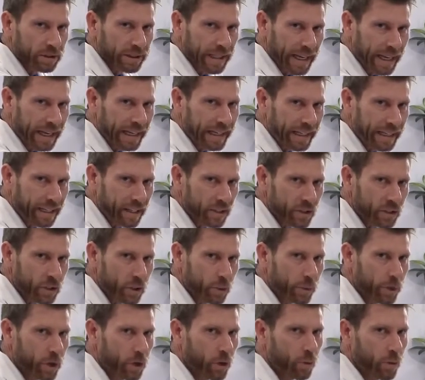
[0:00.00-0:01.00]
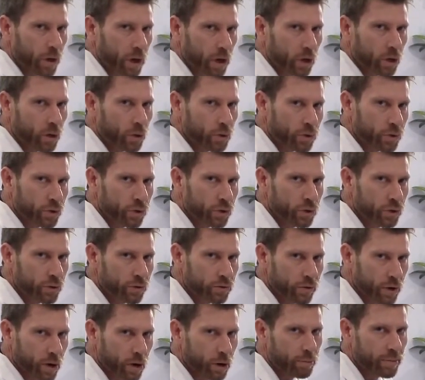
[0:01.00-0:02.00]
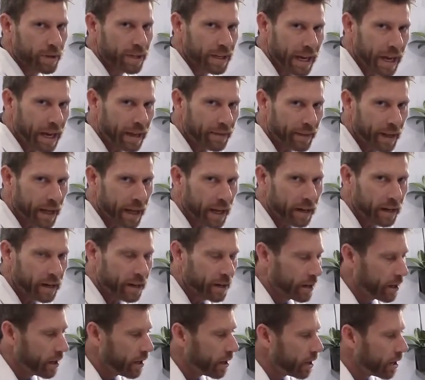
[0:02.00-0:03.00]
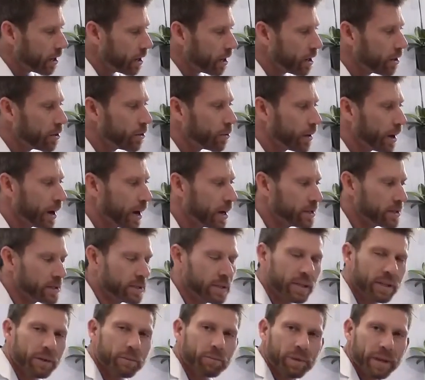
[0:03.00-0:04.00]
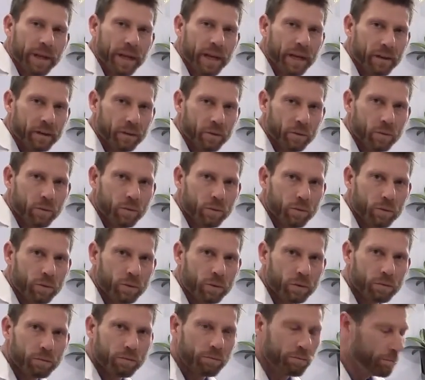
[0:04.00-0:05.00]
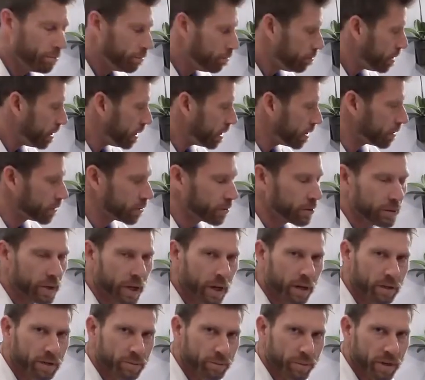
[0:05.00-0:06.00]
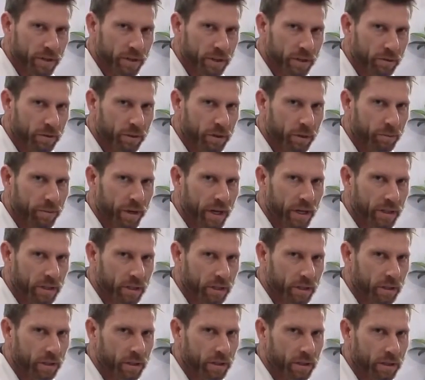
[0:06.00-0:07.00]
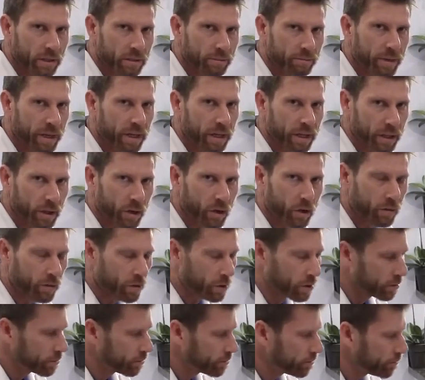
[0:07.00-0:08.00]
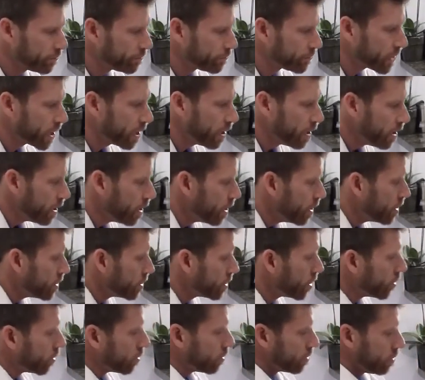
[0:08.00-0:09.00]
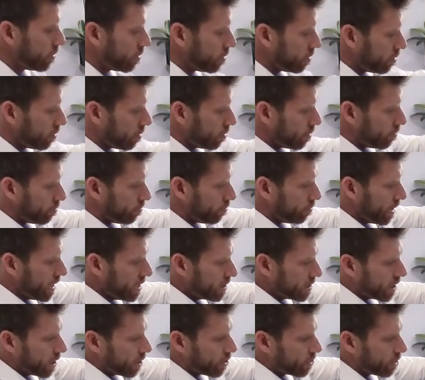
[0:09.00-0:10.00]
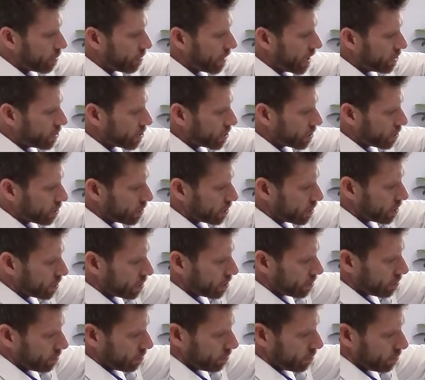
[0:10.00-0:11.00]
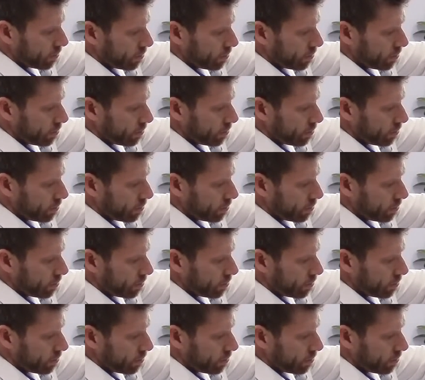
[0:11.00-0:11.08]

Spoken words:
is ending, so we don't want to go too far beyond that. Otherwise, the implant will peek through there, especially when the patient is bending over. So, based on her dimensions,